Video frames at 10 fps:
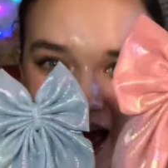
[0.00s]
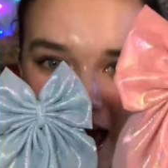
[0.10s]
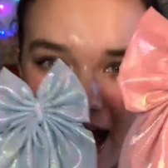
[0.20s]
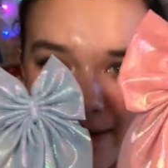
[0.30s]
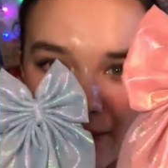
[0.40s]

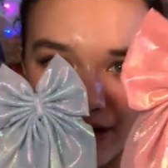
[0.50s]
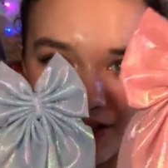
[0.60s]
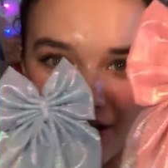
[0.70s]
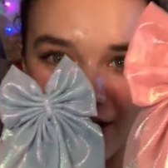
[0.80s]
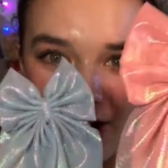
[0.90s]
and parts
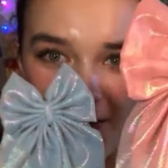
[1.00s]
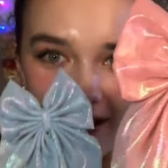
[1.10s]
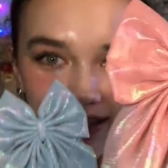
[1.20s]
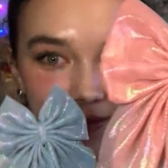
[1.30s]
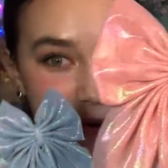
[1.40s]
of our curl
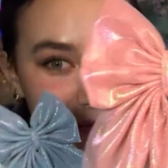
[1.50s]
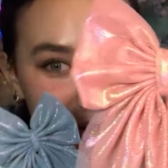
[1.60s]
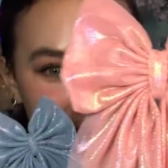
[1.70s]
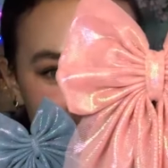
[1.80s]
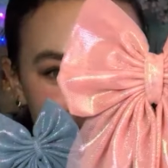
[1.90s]
box, and then my
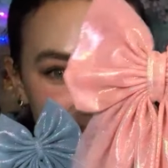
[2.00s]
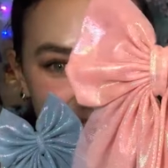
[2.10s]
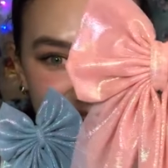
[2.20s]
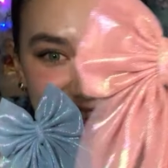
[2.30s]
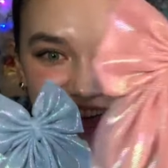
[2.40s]
mom makes all
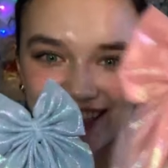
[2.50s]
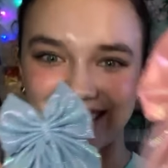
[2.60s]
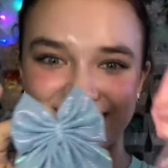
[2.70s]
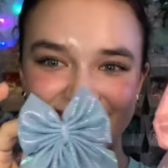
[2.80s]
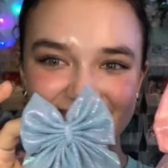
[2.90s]
the
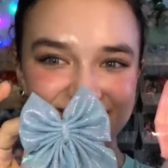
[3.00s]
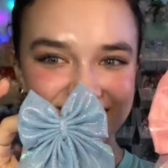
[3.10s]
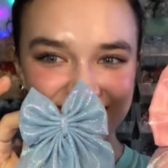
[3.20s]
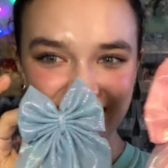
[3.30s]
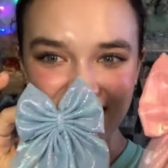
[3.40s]
scrunchies.